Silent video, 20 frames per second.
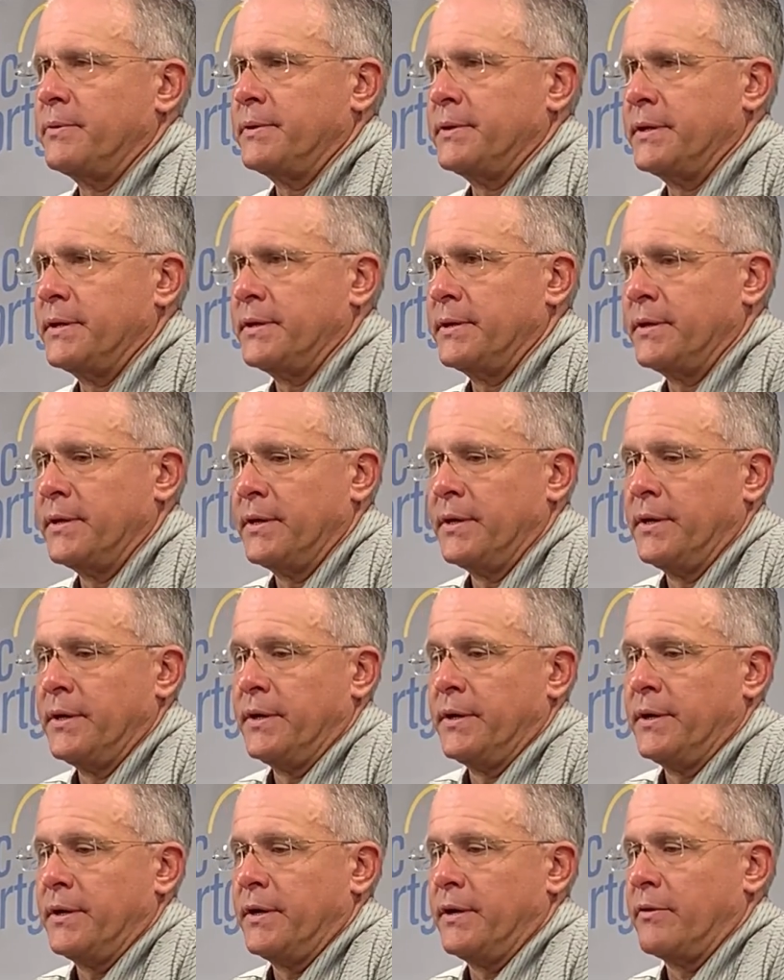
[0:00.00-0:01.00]
And then,
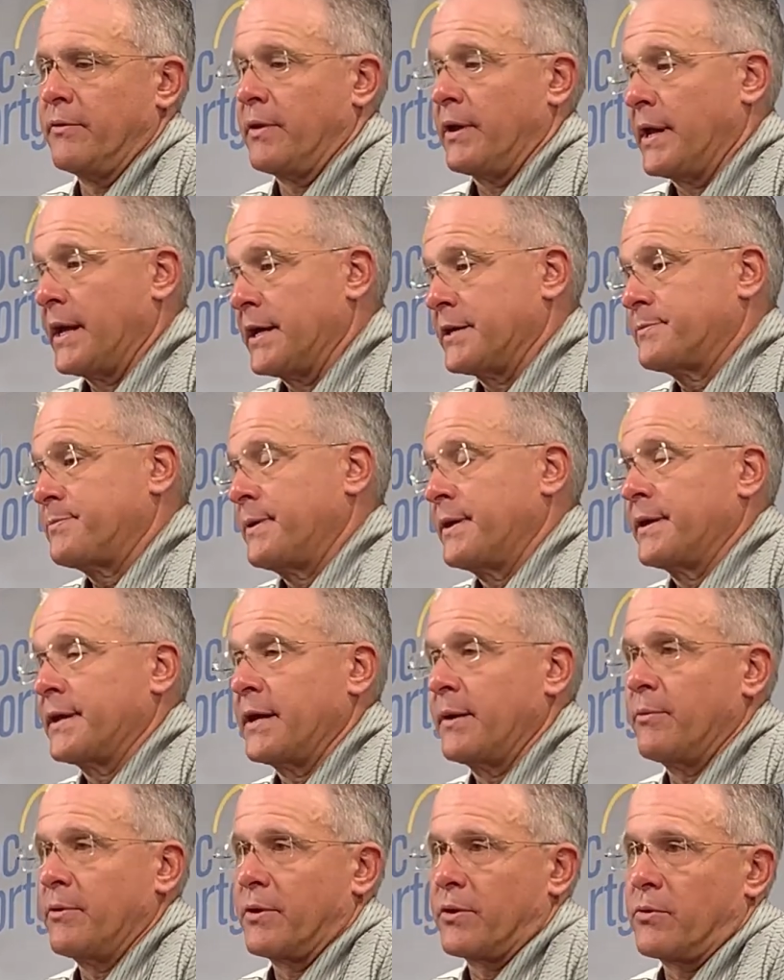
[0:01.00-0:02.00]
you know, the last play of the
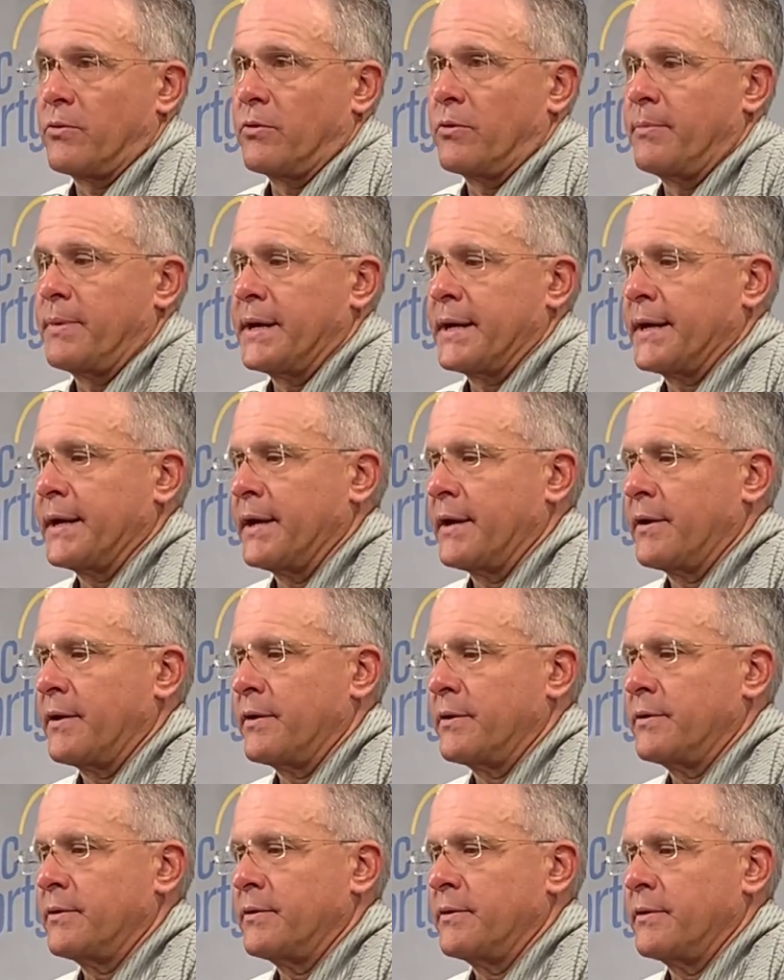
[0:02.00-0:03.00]
game when our quarterback got
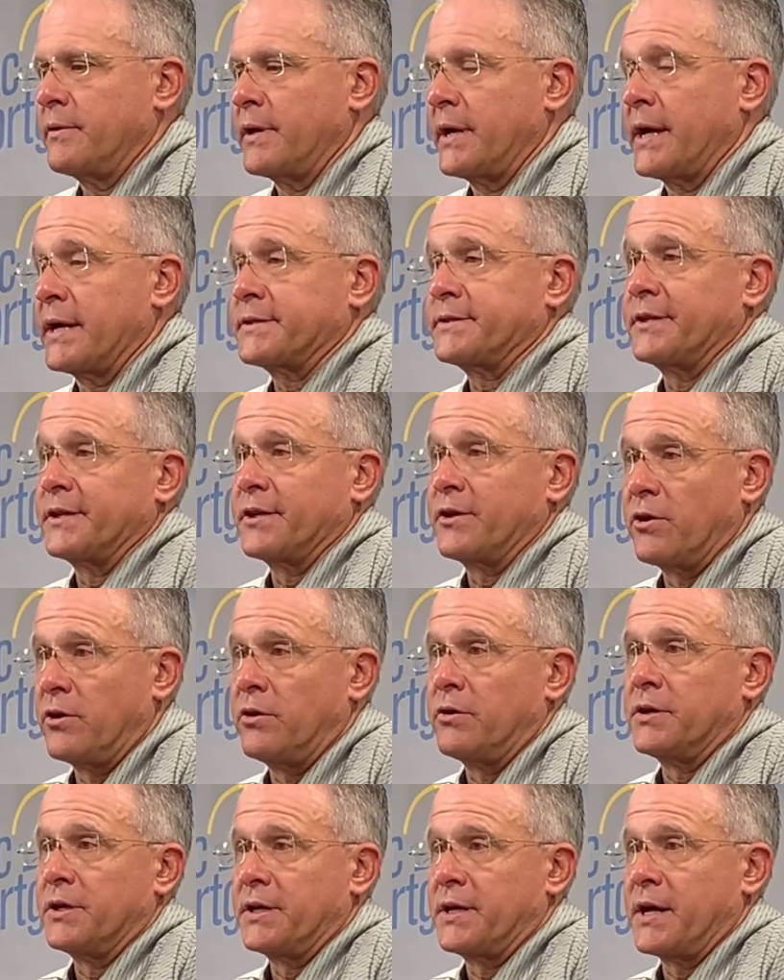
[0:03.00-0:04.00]
hurt, they actually
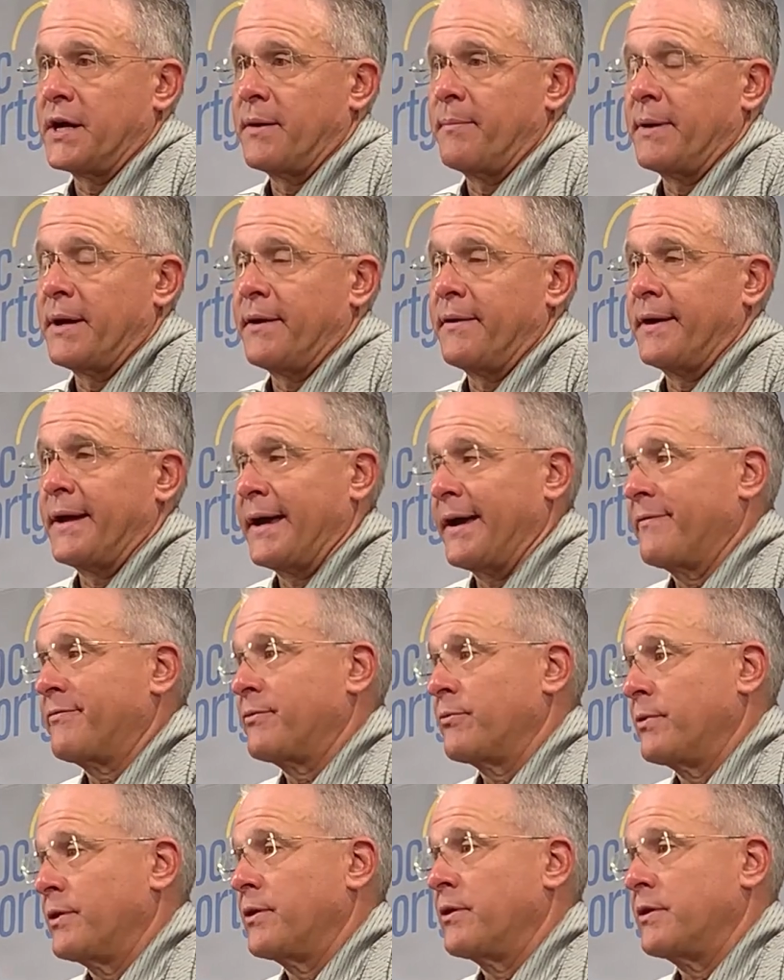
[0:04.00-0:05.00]
called a timeout after
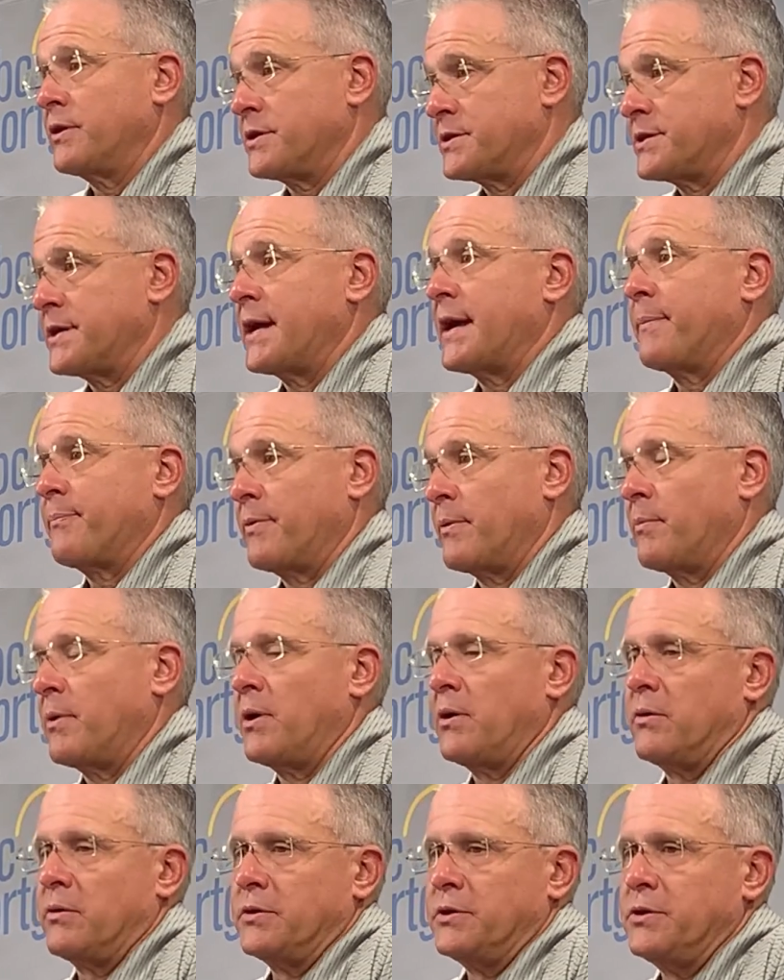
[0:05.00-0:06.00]
we'd already snapped the ball.